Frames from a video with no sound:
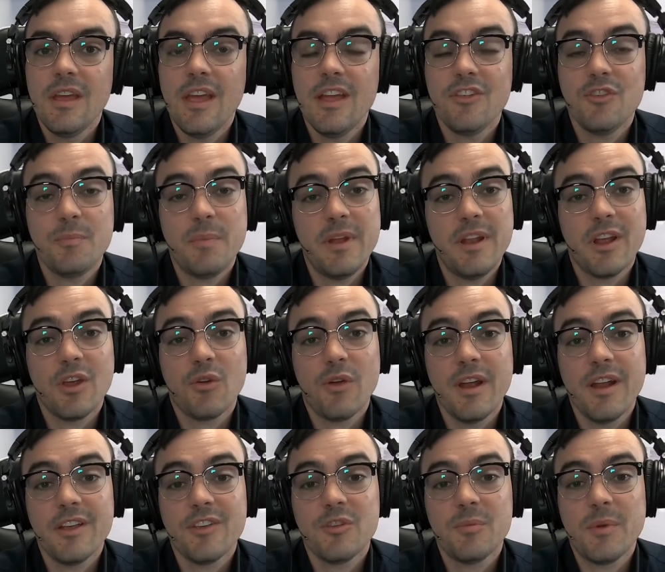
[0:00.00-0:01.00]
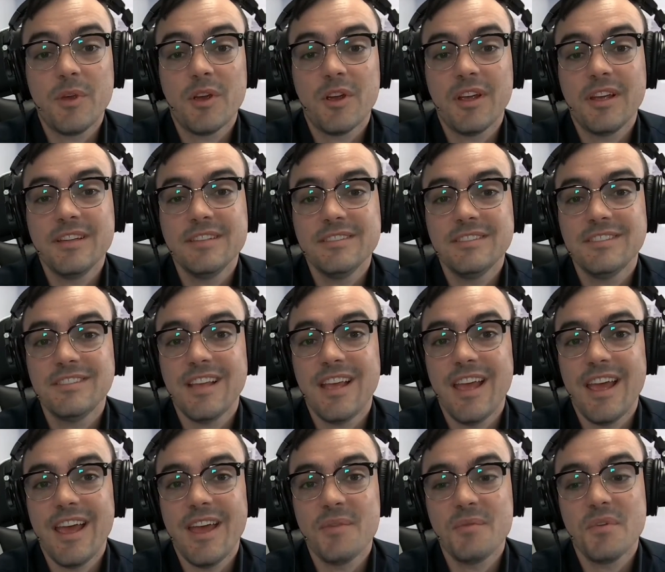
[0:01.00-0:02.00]
it's been a great experience,
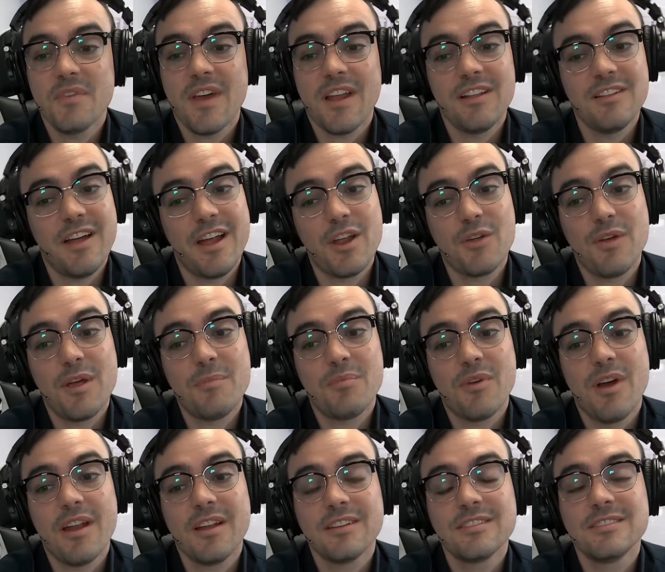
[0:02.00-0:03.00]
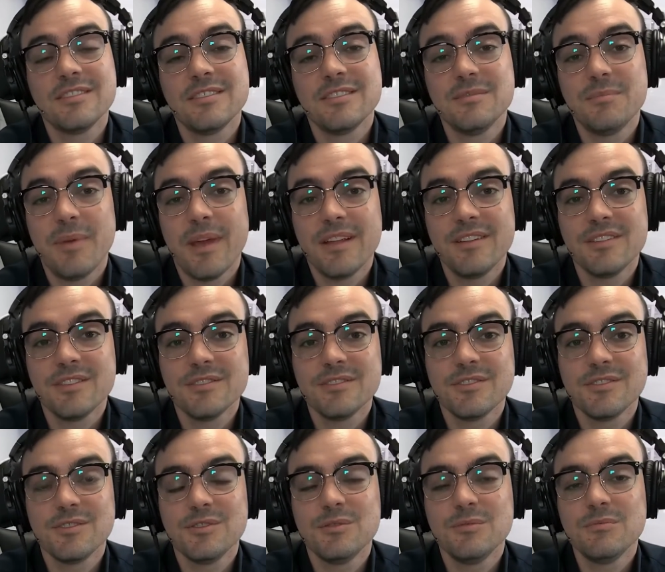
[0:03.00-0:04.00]
and we've got a lot of great products in the pan,
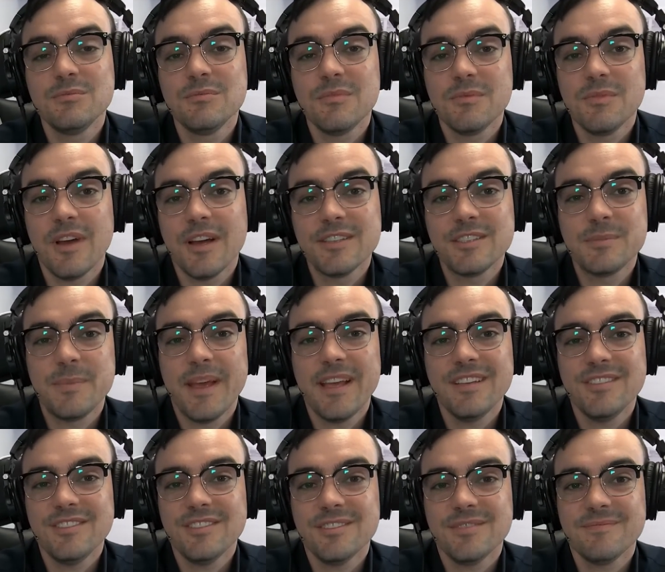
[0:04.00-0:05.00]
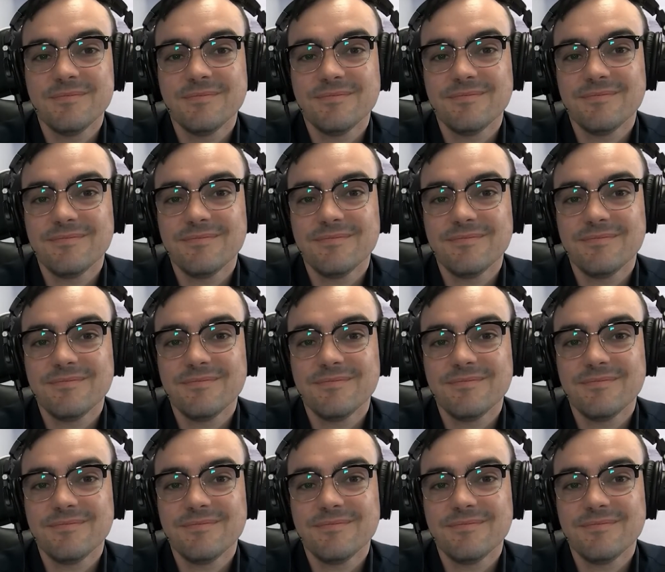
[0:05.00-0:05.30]
tilt, zoom uh, space.